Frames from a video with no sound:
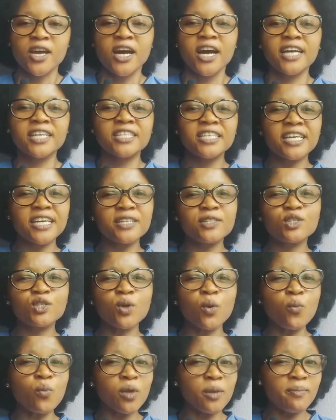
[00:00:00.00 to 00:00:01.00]
And again,
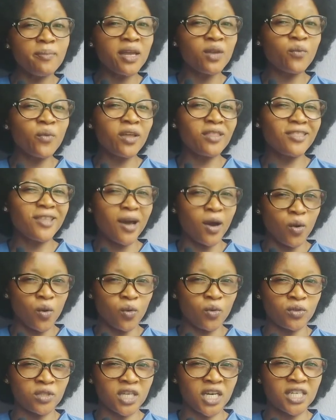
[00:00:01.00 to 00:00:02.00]
some women, when they are
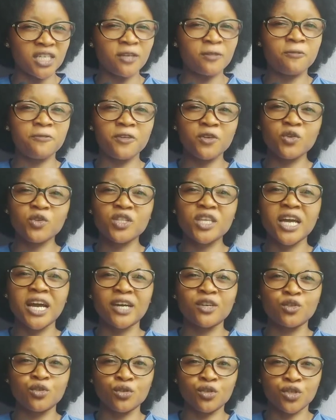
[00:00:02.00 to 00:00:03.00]
older, they feel
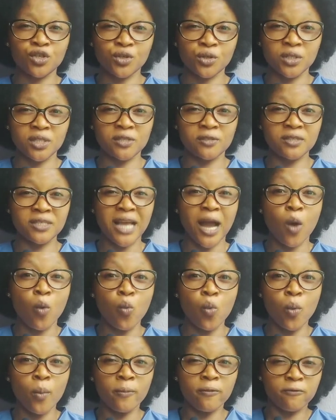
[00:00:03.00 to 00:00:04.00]
their uterus, their
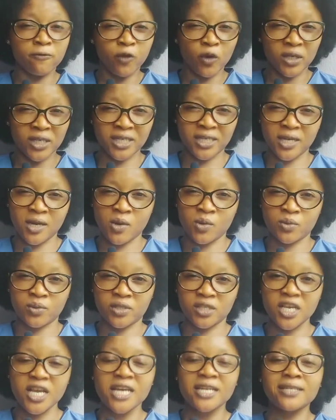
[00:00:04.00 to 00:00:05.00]
womb falling
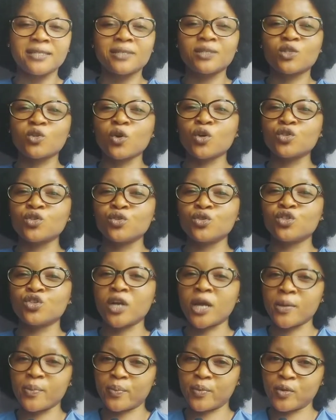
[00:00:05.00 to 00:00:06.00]
out. This is called
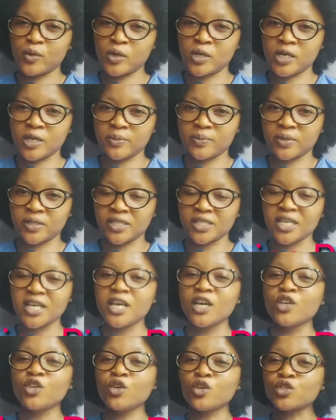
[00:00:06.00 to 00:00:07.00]
uterine prolapse.
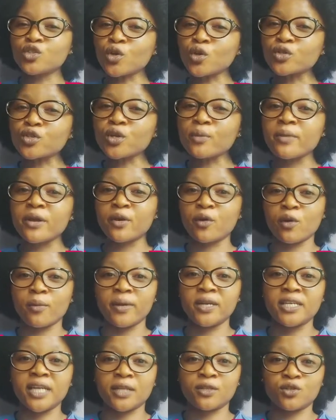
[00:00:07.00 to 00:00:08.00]
Your doctor may
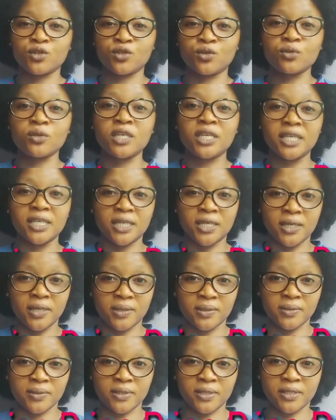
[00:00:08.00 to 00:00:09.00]
recommend that you do
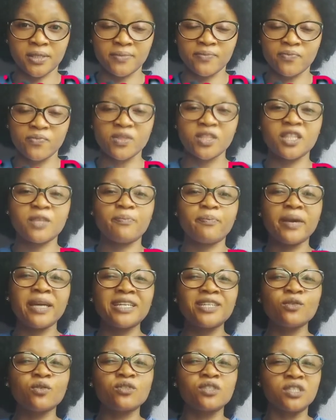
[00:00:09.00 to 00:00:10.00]
Kegels,
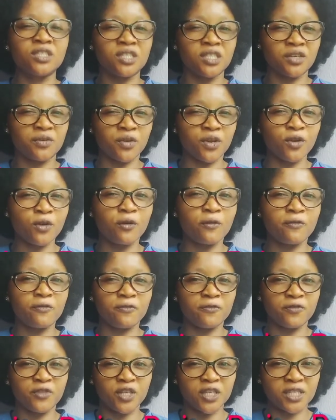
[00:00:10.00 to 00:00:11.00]
depending on the degree
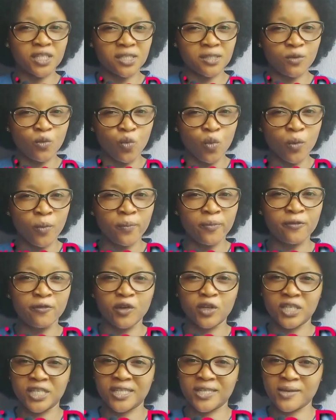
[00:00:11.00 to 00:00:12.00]
of this womb
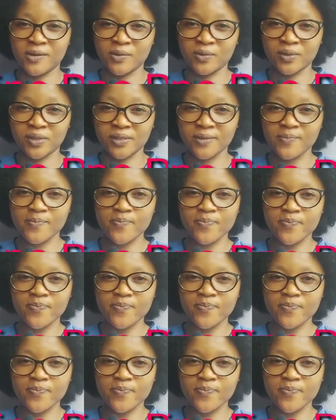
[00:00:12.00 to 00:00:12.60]
falling out.